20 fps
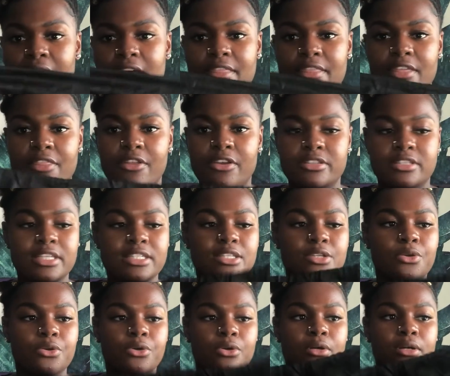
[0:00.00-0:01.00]
and then there's these
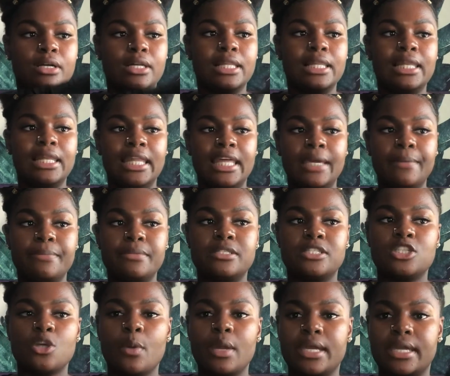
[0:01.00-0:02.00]
little clips
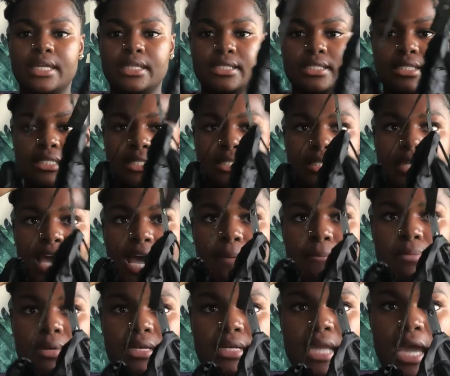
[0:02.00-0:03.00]
so it can
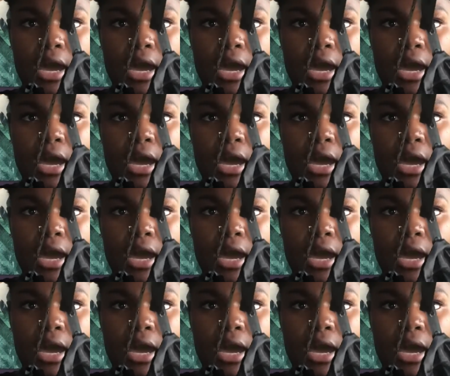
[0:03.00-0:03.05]
snap